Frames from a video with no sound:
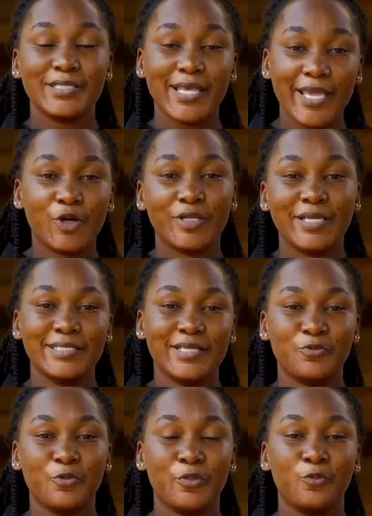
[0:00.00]
stay connected
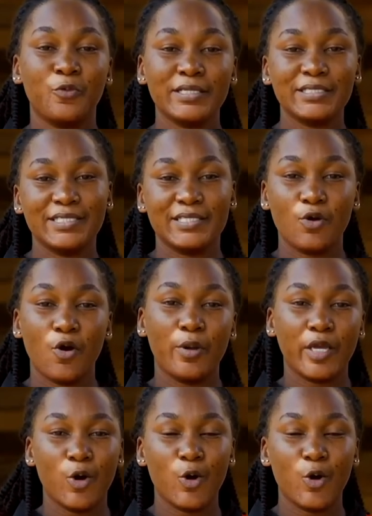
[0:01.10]
with what is going